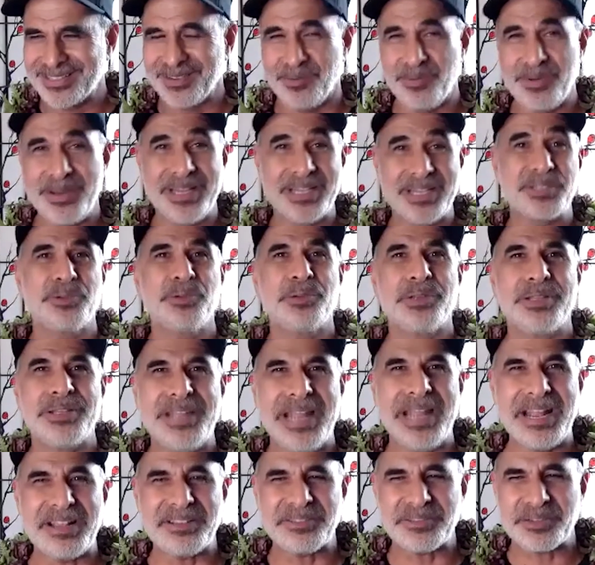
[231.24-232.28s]
we as hula
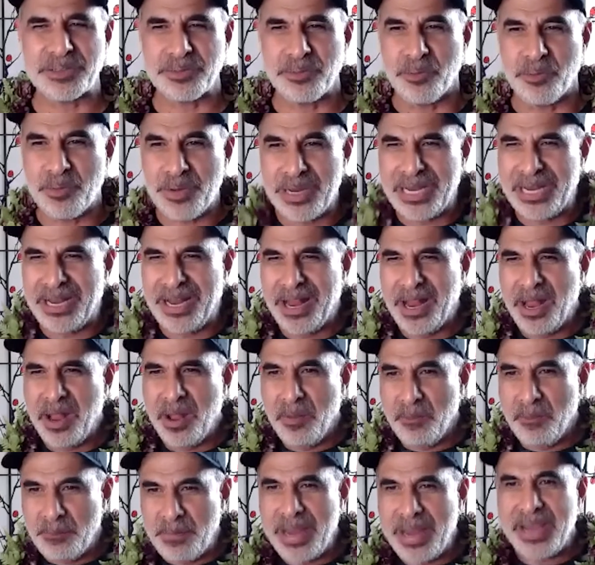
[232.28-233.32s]
dancers, we
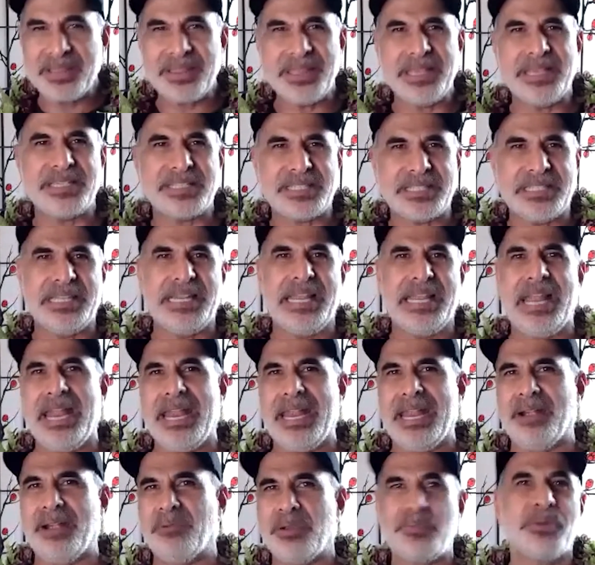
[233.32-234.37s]
make these lei
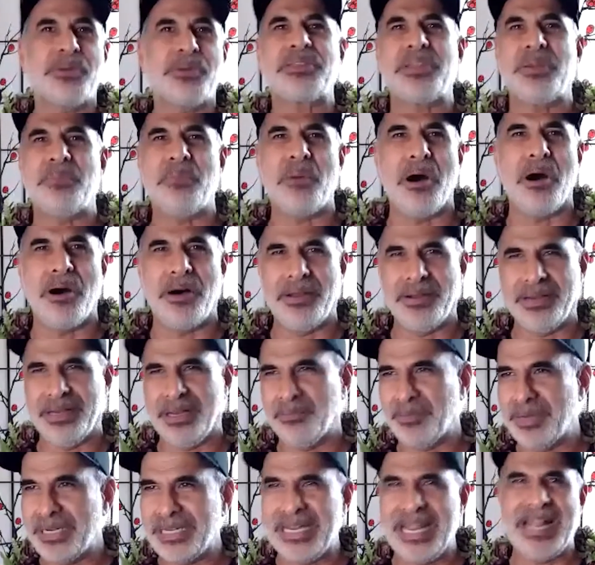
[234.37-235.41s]
and we put them on and
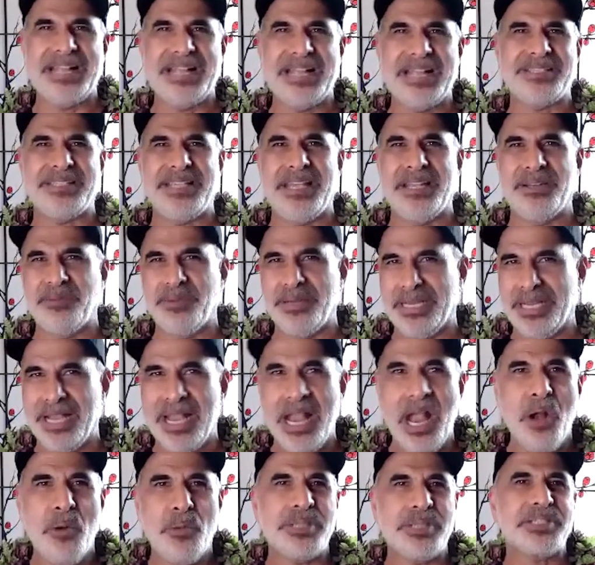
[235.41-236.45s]
we dance and
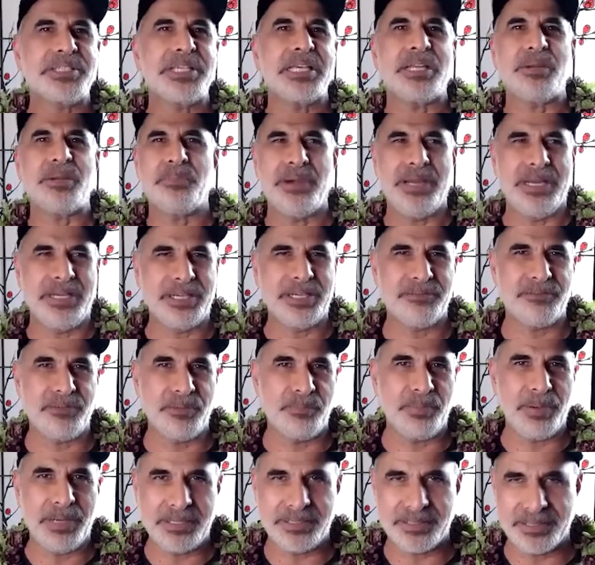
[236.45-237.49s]
we celebrate different
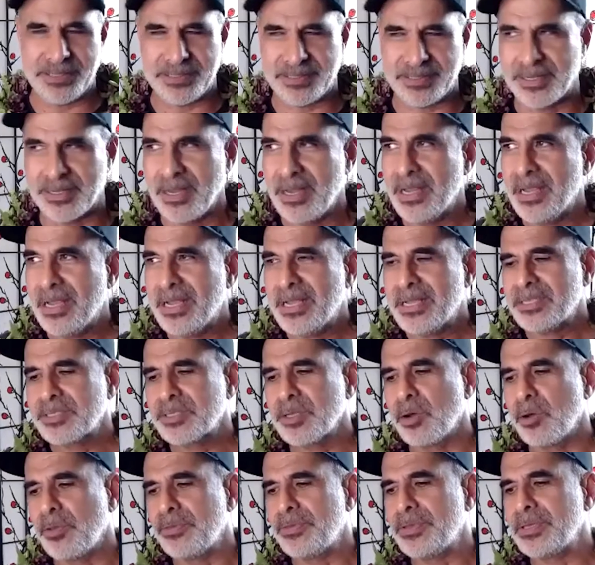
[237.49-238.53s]
places.
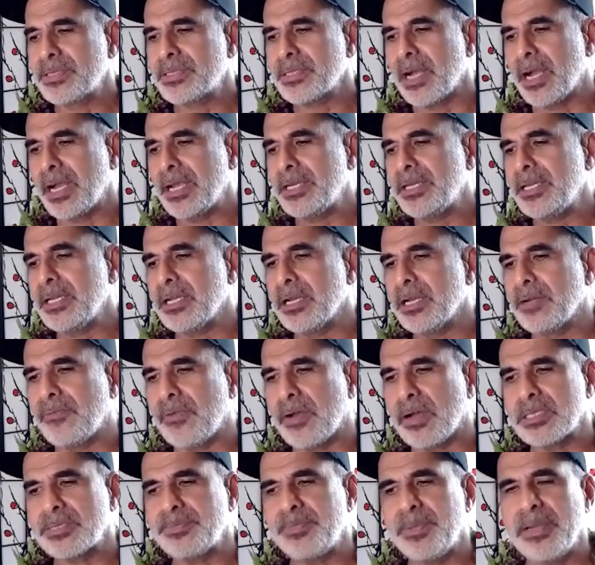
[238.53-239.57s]
So this idea of
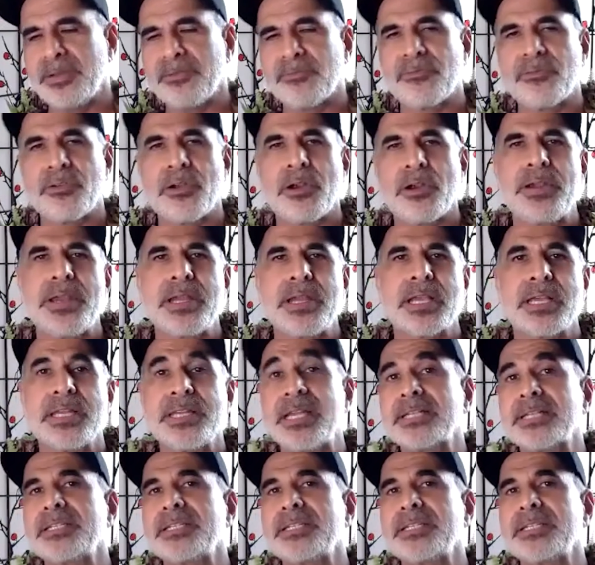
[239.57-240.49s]
us being very connected